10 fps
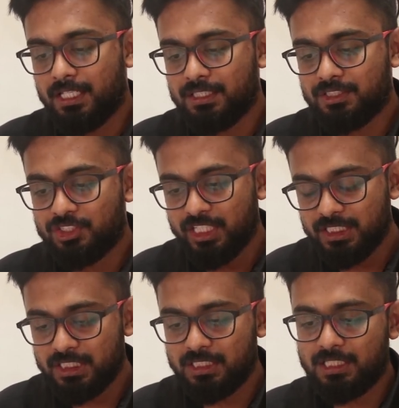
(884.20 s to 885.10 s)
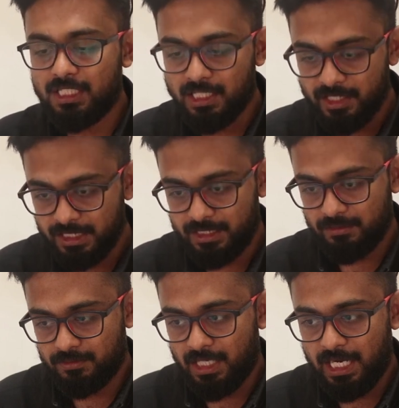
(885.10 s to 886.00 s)
in changing the
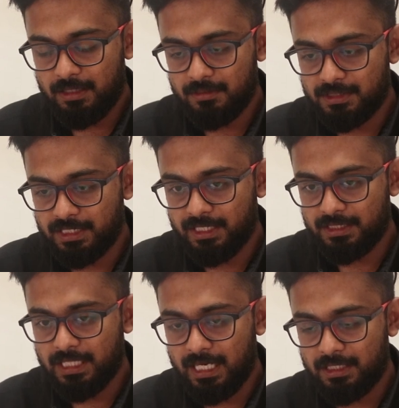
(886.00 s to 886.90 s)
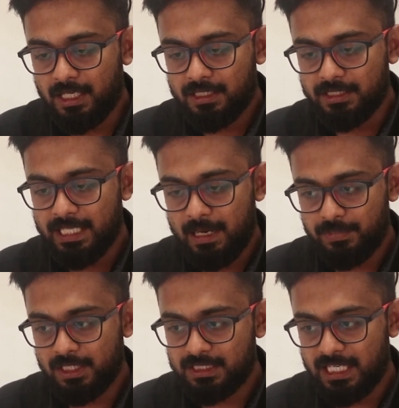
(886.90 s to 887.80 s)
narrative and saying that okay. the
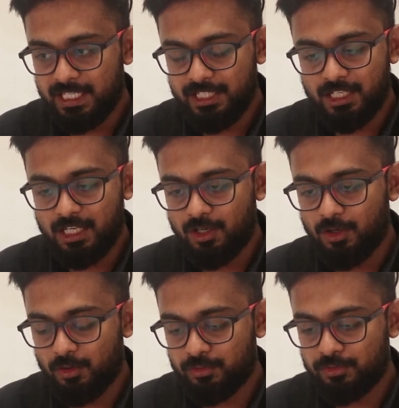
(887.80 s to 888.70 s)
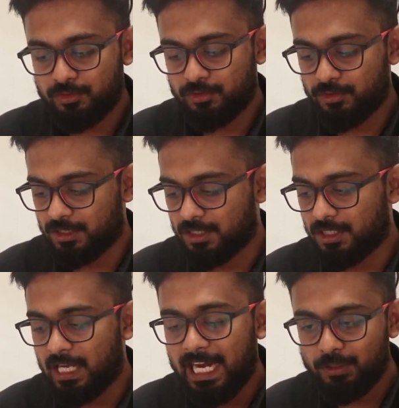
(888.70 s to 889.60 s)
capitalist idea of
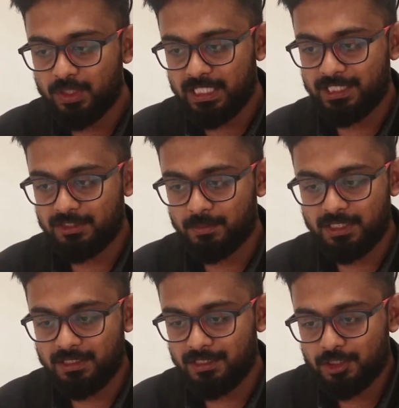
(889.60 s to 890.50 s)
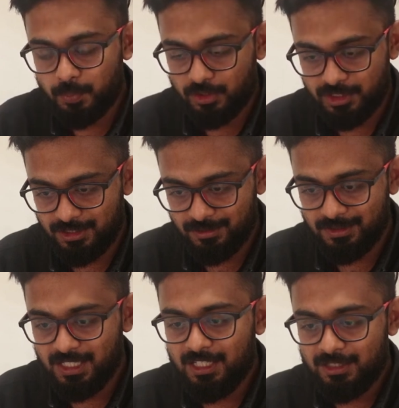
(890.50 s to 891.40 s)
uh, advertisement is positive
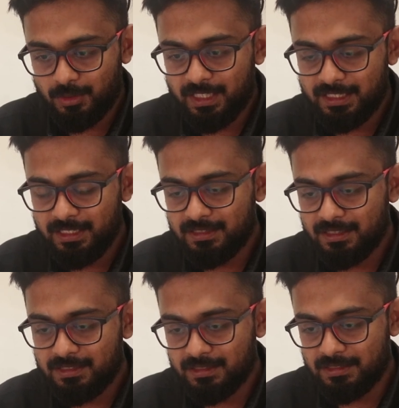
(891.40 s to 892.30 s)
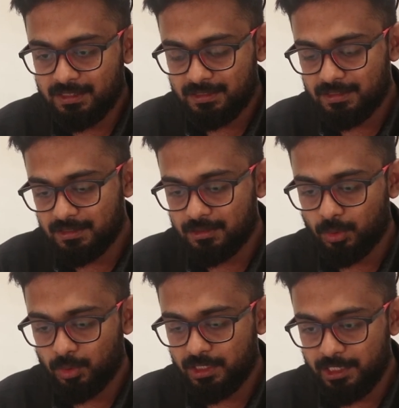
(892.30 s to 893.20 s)
so i think this this this
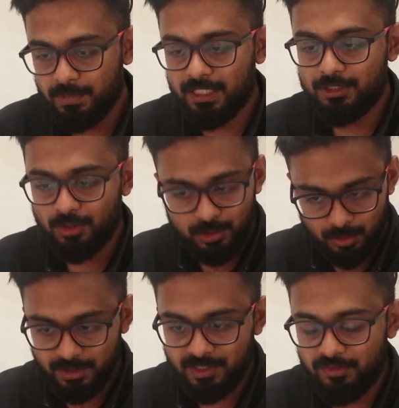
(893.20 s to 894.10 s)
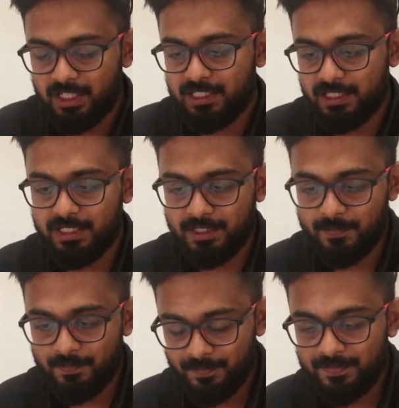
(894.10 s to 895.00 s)
whole debate is also being reflected here